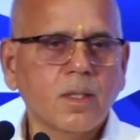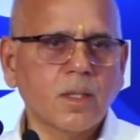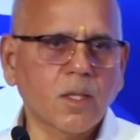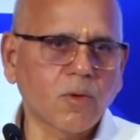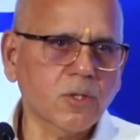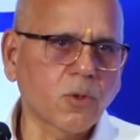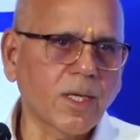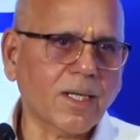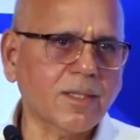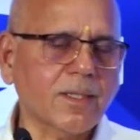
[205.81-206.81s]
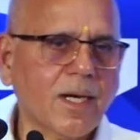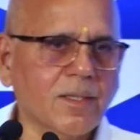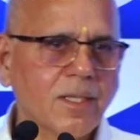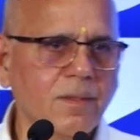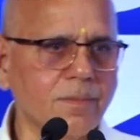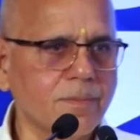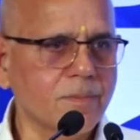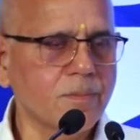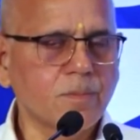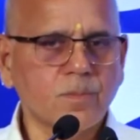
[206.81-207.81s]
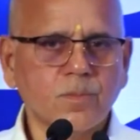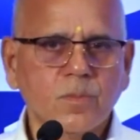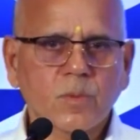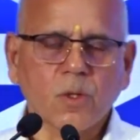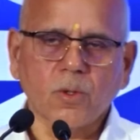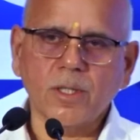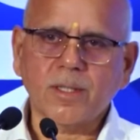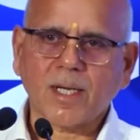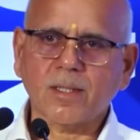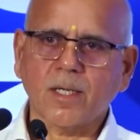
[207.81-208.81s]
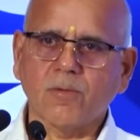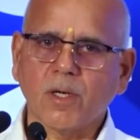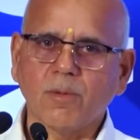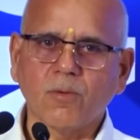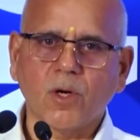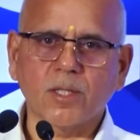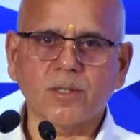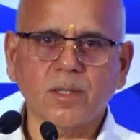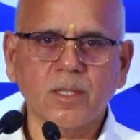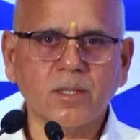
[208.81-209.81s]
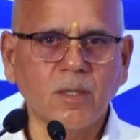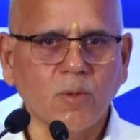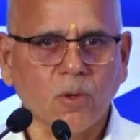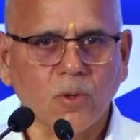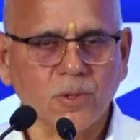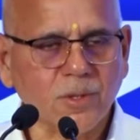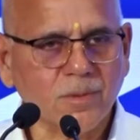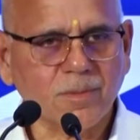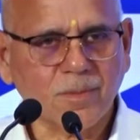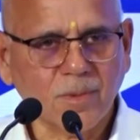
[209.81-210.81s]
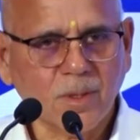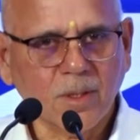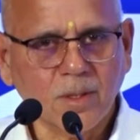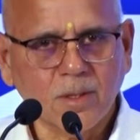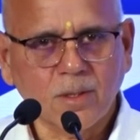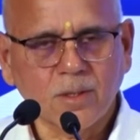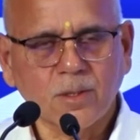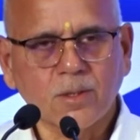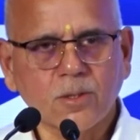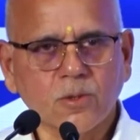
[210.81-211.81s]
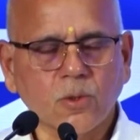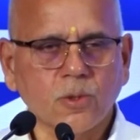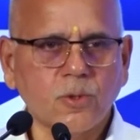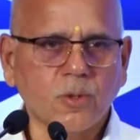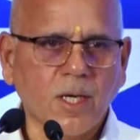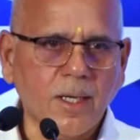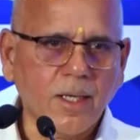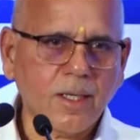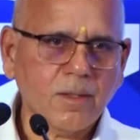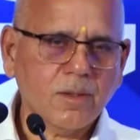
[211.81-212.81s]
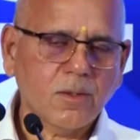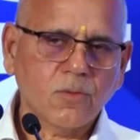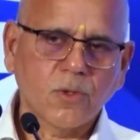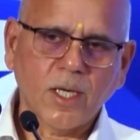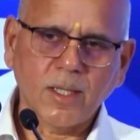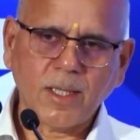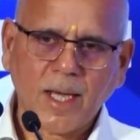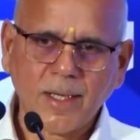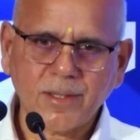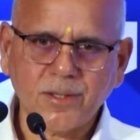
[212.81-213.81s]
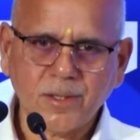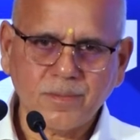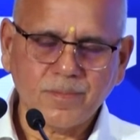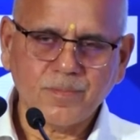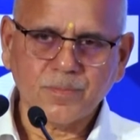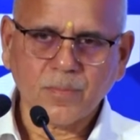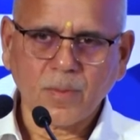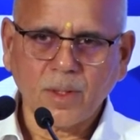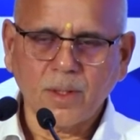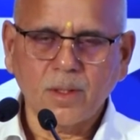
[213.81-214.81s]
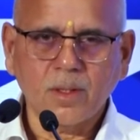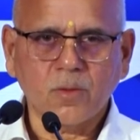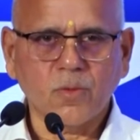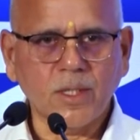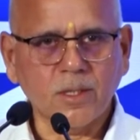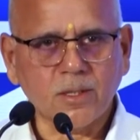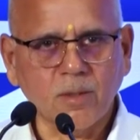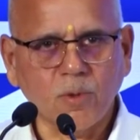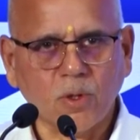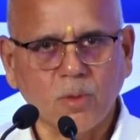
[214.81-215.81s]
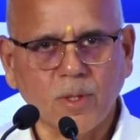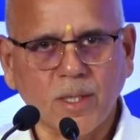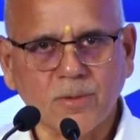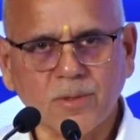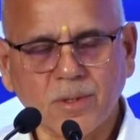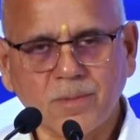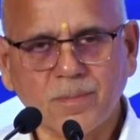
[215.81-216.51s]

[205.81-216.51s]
There was no electric traction. The only traction available was steam locos. So you run a wooden carriage with steam locomotives.